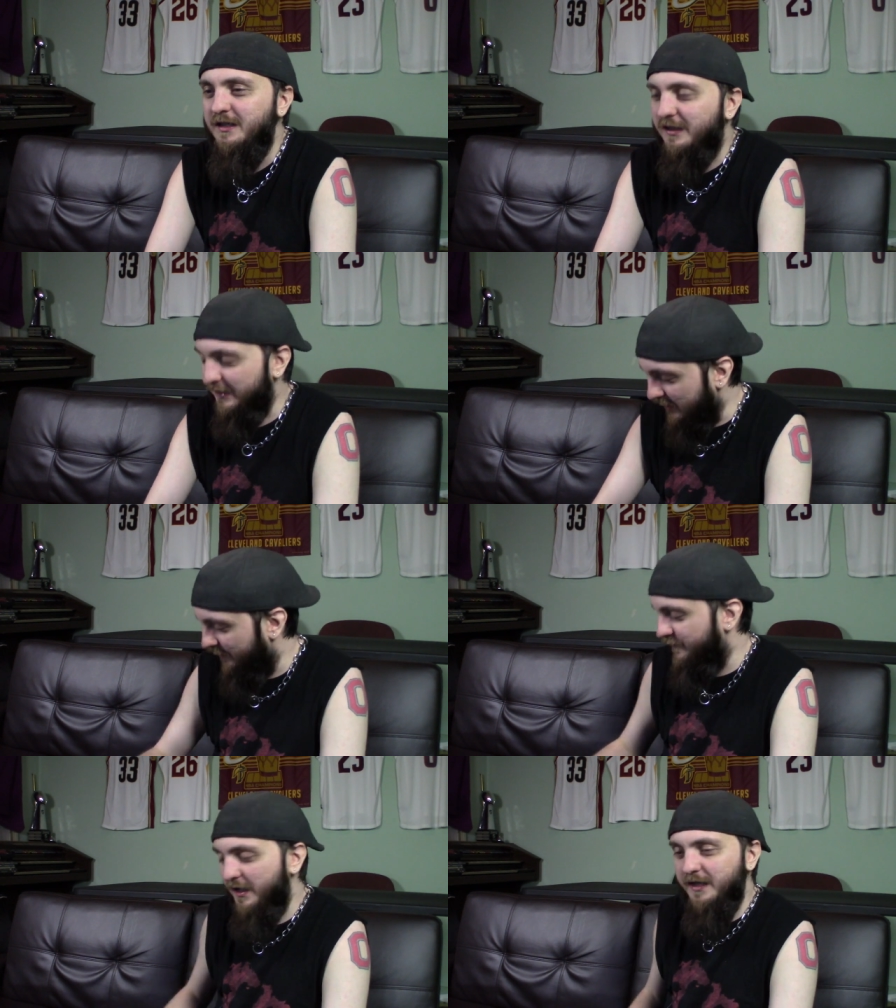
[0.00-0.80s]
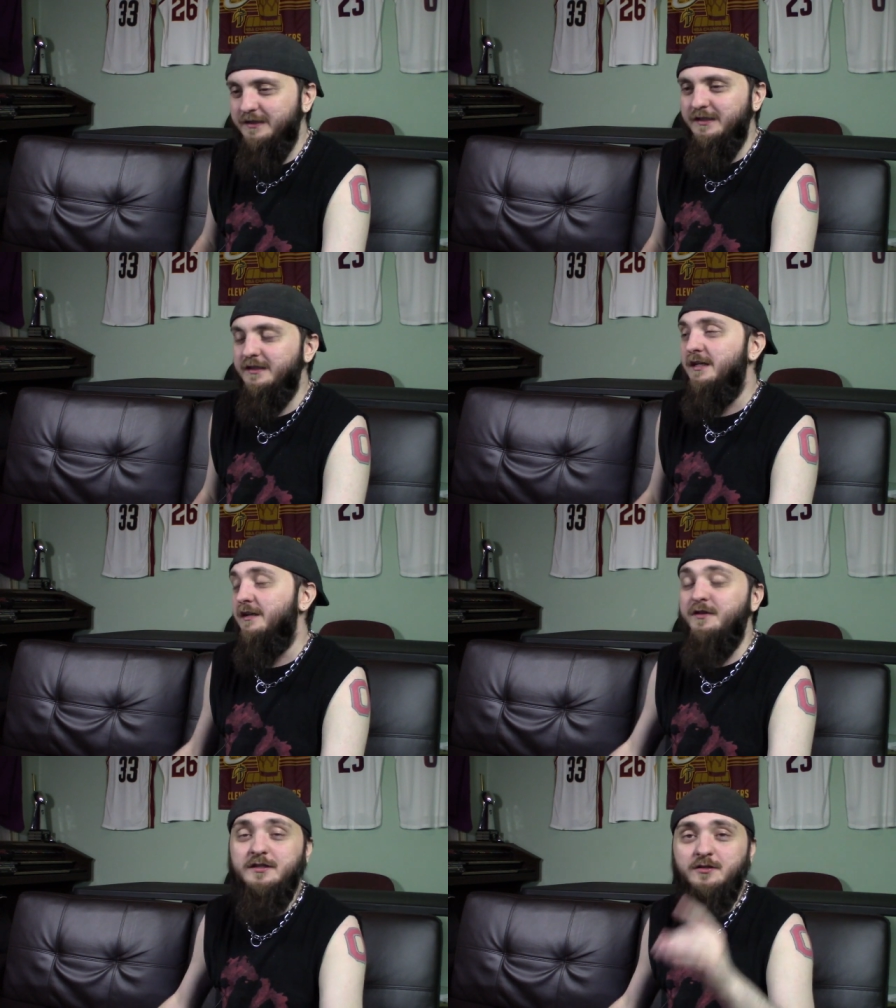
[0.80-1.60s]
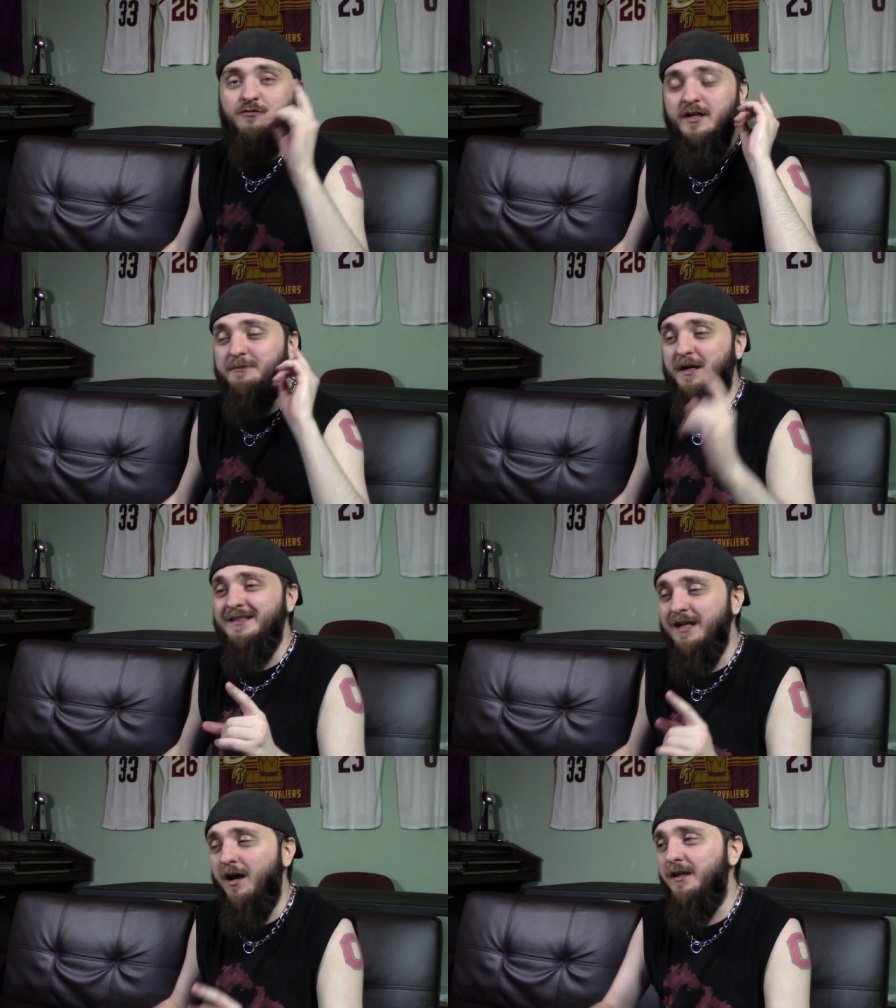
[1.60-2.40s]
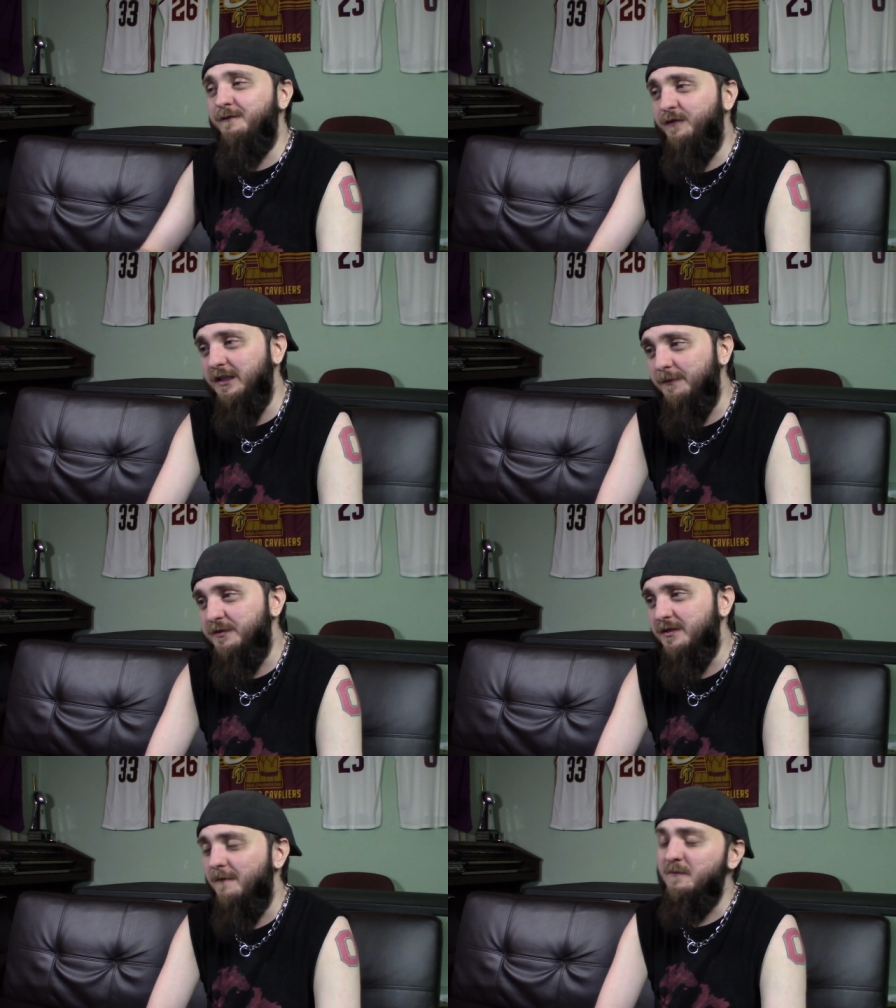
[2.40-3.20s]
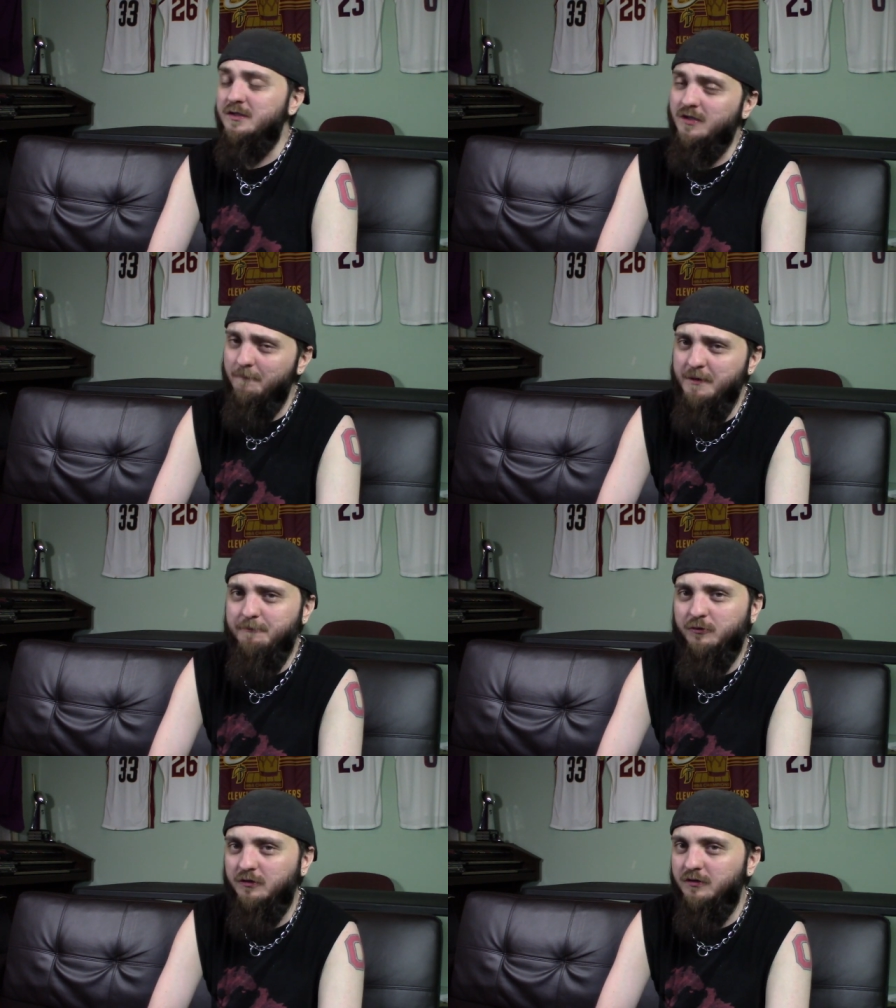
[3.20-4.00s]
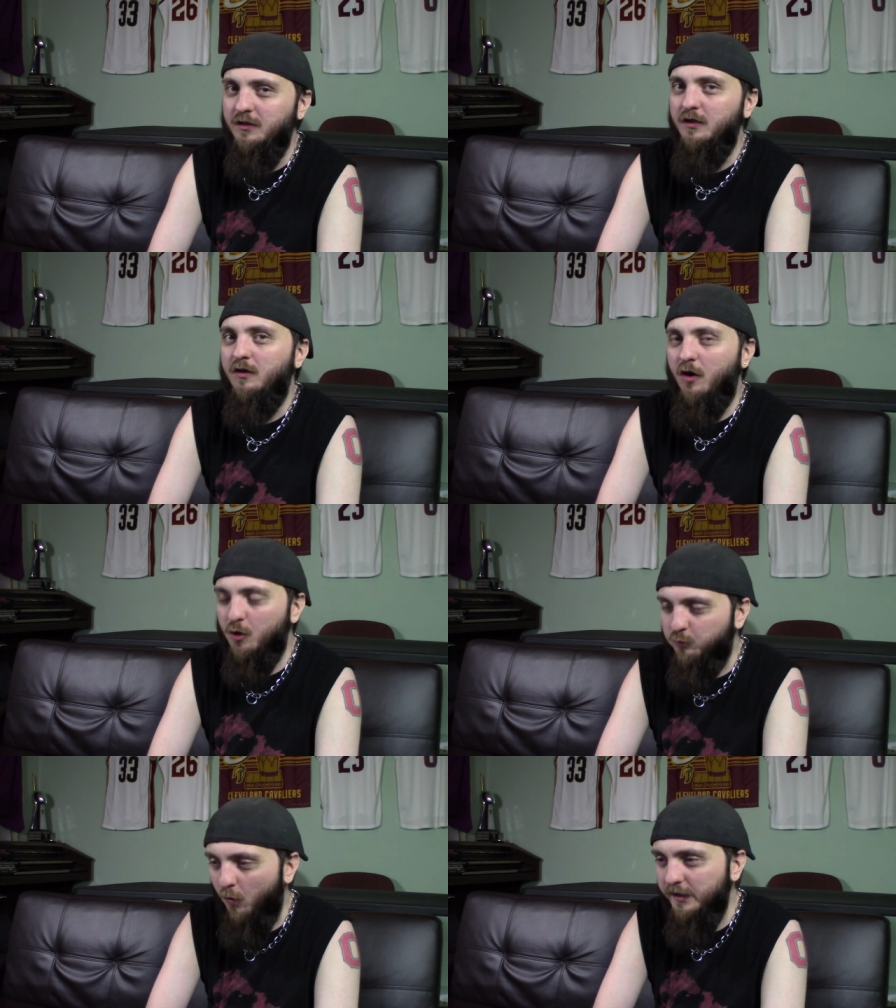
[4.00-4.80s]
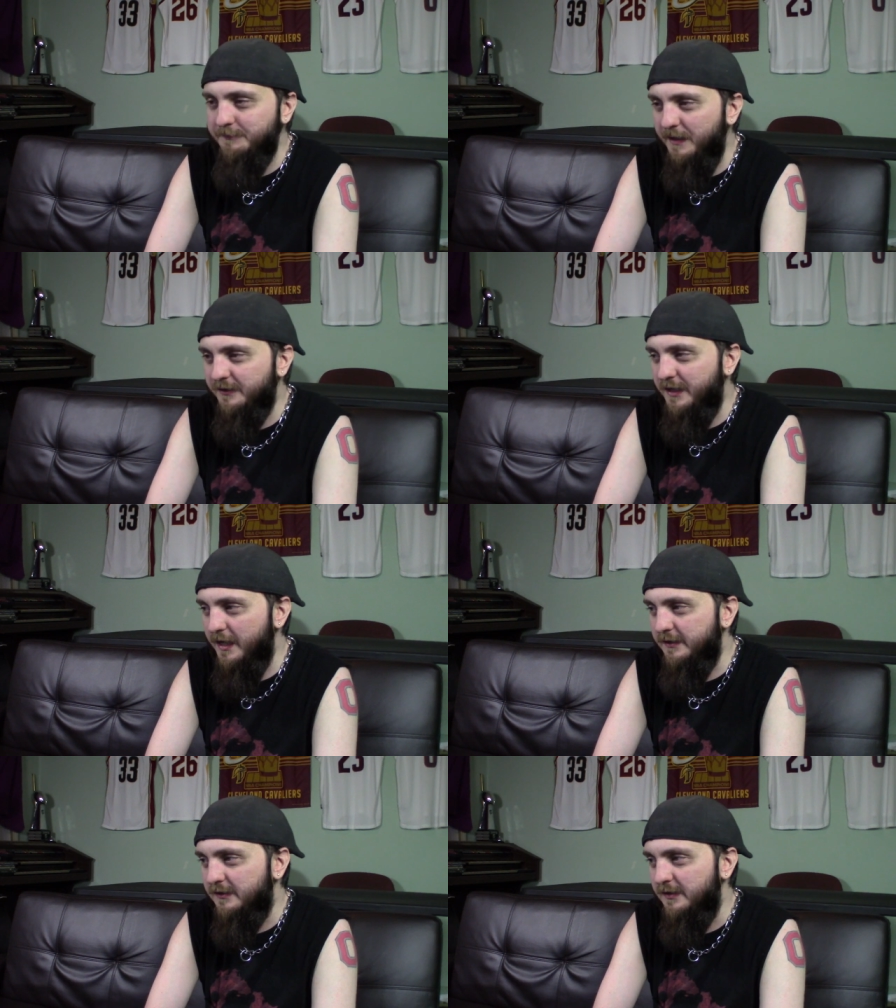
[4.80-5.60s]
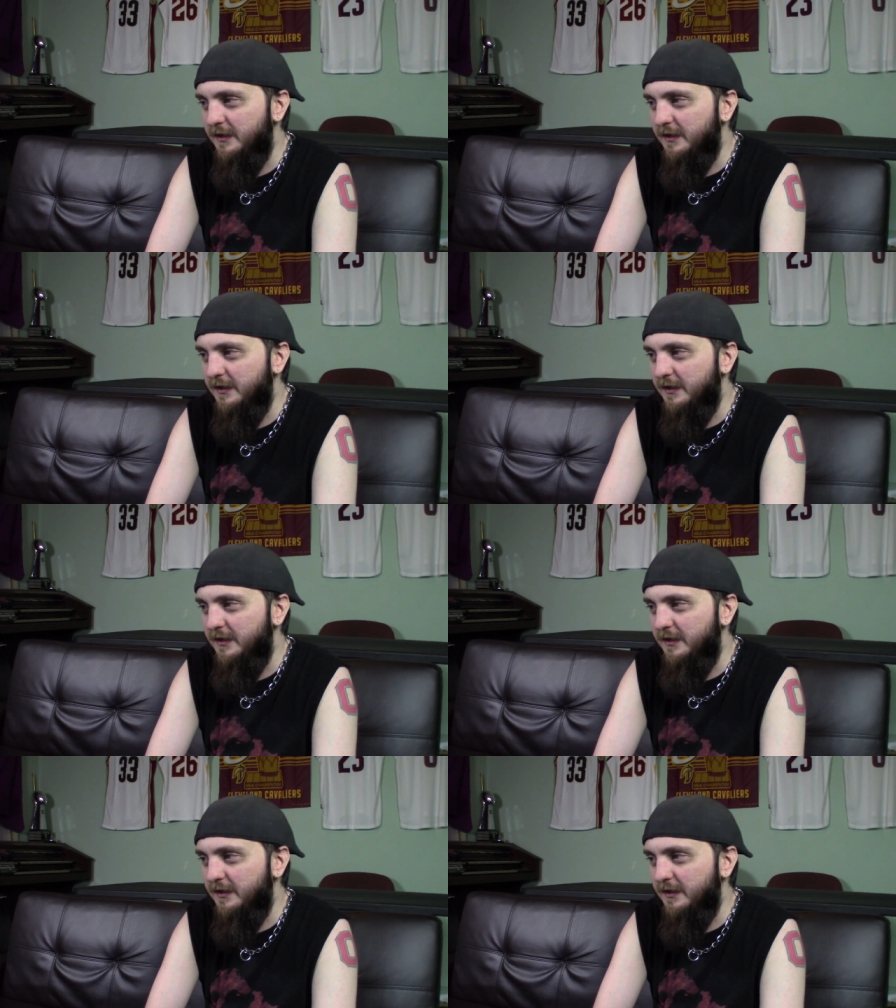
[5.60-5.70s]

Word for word: I love the idea. This is directed by Todd Phillips. Some people are worried about that.